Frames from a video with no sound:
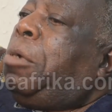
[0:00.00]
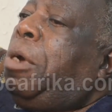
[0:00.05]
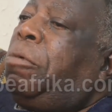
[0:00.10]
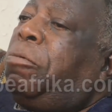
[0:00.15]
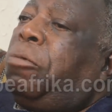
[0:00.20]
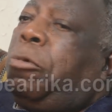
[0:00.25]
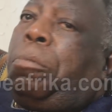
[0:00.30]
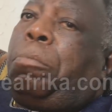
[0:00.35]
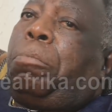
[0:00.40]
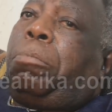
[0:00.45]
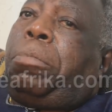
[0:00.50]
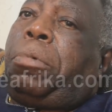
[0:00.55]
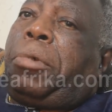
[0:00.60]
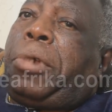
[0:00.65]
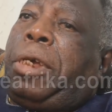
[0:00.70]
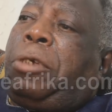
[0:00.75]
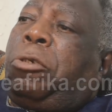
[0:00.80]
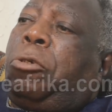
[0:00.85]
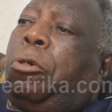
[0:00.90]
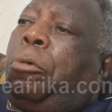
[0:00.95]
have some
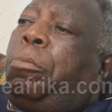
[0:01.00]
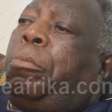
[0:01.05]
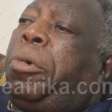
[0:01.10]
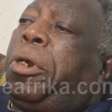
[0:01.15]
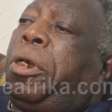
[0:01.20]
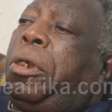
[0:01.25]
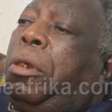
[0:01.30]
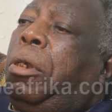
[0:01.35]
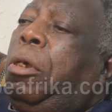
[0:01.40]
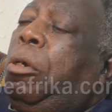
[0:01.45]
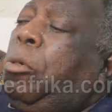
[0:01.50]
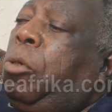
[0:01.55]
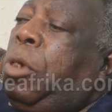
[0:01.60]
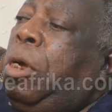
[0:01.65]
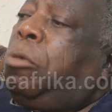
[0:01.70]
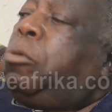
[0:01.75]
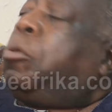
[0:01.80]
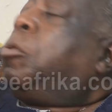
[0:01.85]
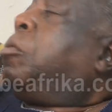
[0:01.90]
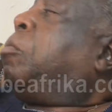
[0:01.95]
sense of brain. You
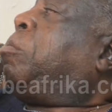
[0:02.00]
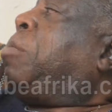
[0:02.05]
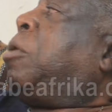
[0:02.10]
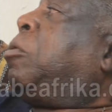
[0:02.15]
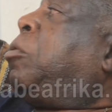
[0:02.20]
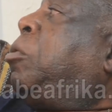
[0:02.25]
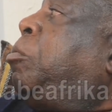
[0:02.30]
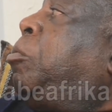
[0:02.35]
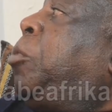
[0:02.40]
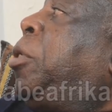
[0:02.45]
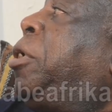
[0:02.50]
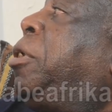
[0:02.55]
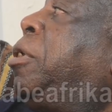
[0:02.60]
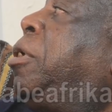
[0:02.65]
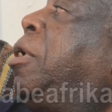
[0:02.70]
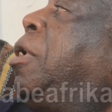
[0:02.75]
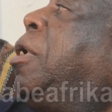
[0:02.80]
have to multiply.